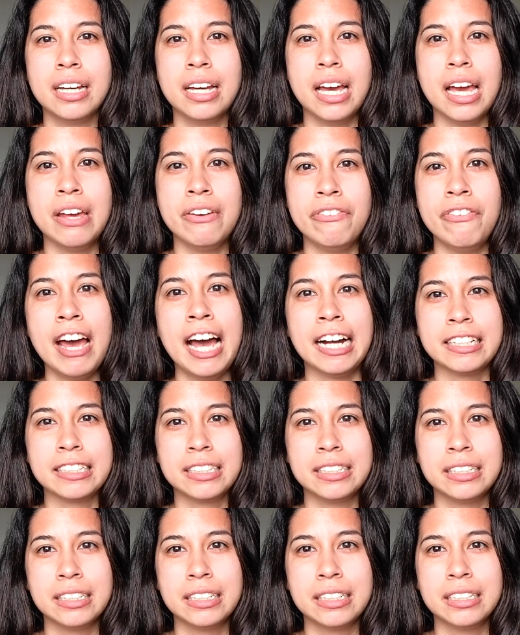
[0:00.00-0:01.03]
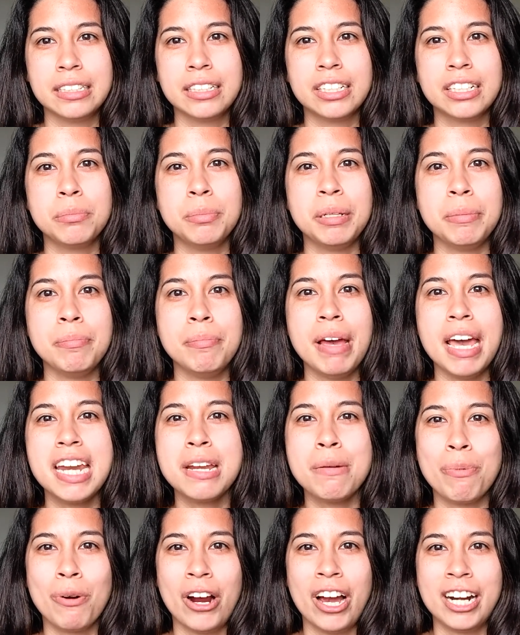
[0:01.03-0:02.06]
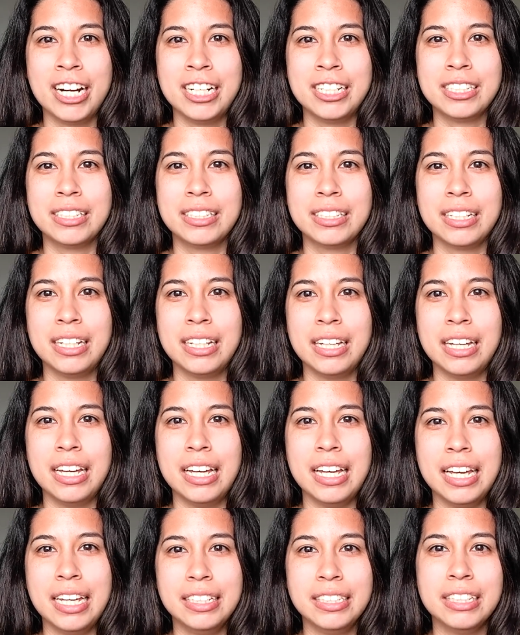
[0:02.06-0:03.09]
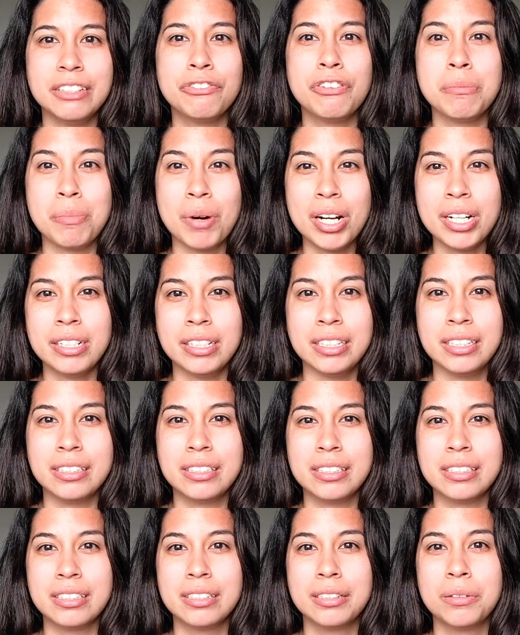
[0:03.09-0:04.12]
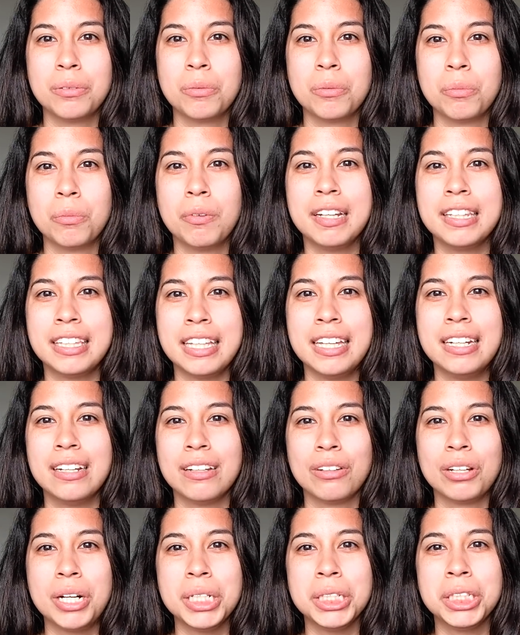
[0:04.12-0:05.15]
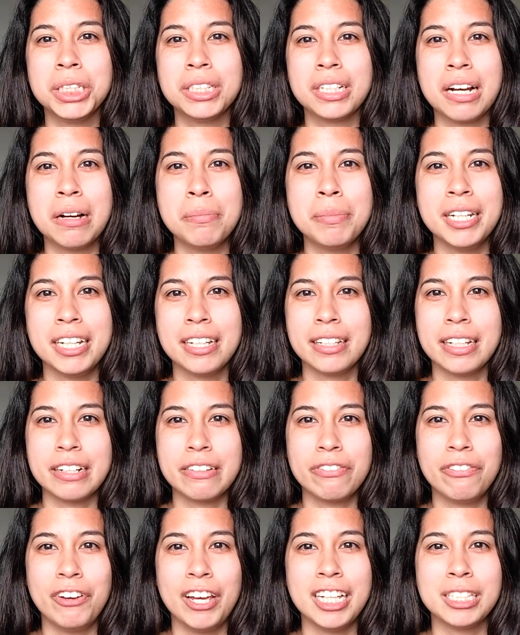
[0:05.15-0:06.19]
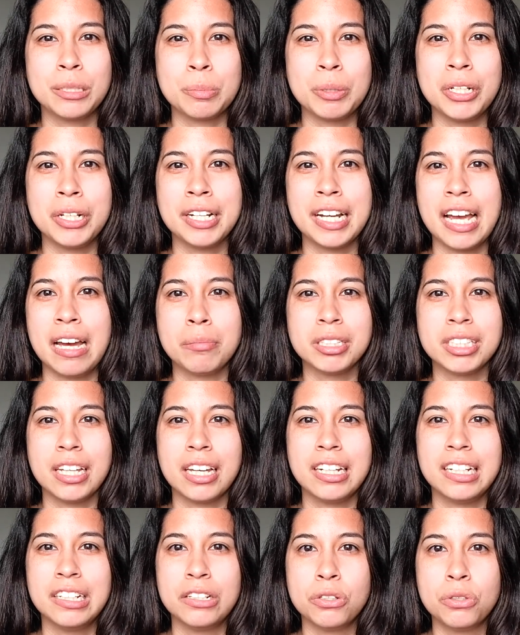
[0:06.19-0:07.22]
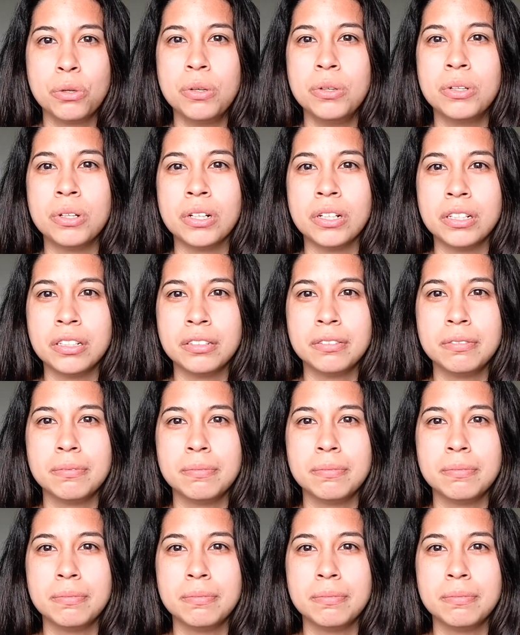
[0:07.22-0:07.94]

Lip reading: In fact, there could be many products in different markets within a large company like Facebook, Amazon, and Google.